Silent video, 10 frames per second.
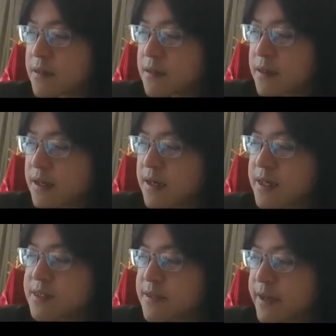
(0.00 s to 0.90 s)
let's
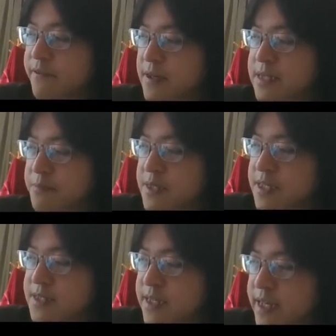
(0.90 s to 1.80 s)
take for example just
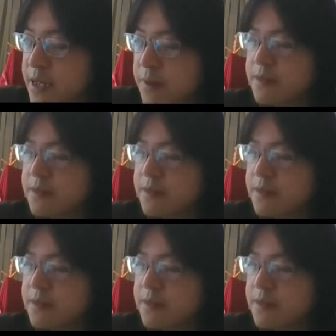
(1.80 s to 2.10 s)
E1